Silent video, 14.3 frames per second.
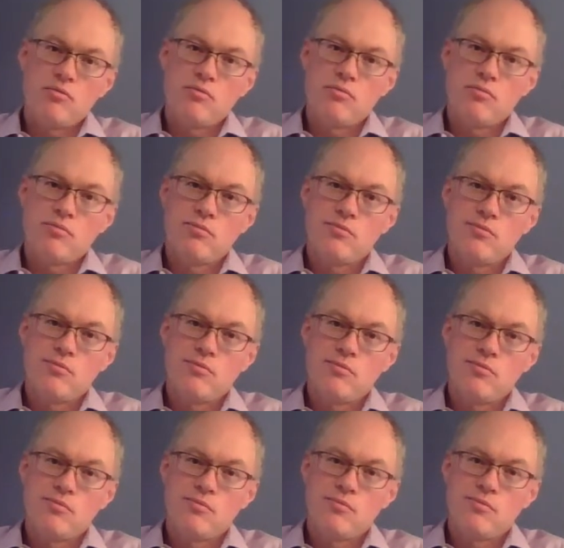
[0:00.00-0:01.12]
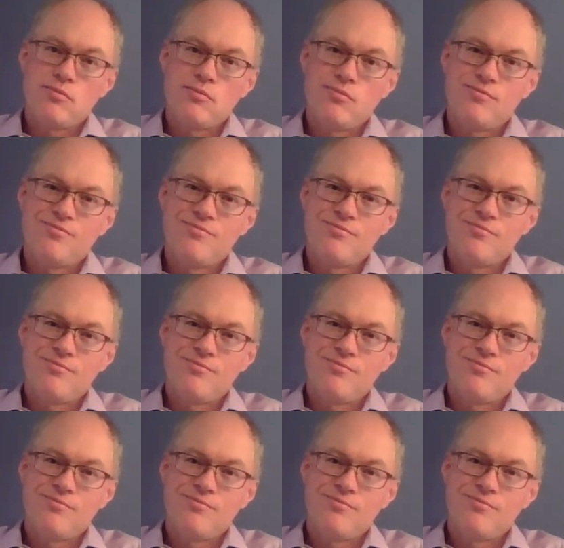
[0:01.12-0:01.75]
Nothing is said.